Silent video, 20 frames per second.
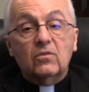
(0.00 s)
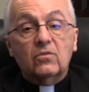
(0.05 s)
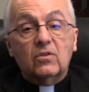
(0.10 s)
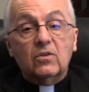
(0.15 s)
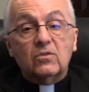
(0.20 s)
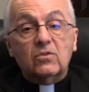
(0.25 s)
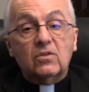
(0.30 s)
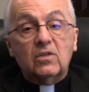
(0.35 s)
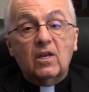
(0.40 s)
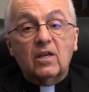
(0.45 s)

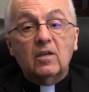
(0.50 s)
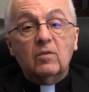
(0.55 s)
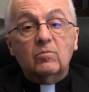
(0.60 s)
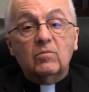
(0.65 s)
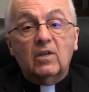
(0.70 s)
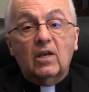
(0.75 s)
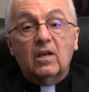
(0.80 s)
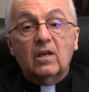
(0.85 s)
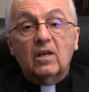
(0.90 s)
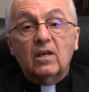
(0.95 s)
the
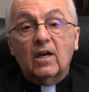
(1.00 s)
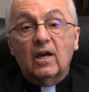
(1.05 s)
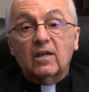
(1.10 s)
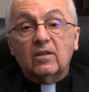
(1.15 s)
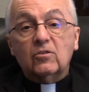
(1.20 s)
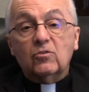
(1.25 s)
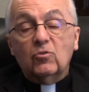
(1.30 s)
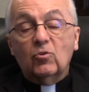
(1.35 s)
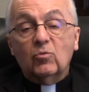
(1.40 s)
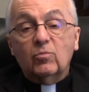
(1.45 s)
same day,
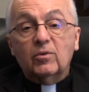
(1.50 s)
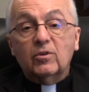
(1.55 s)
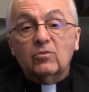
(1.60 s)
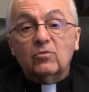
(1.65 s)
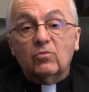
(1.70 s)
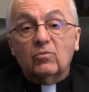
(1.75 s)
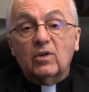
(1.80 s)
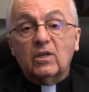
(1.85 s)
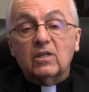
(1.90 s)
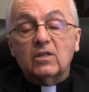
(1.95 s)
October
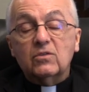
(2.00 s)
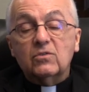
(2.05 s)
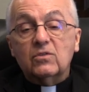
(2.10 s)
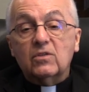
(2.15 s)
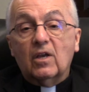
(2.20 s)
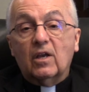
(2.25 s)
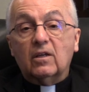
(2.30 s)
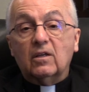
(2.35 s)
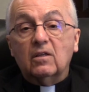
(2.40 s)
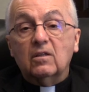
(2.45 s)

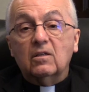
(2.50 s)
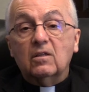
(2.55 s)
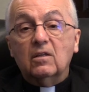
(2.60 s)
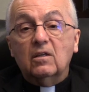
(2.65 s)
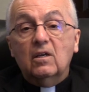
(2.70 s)
22nd,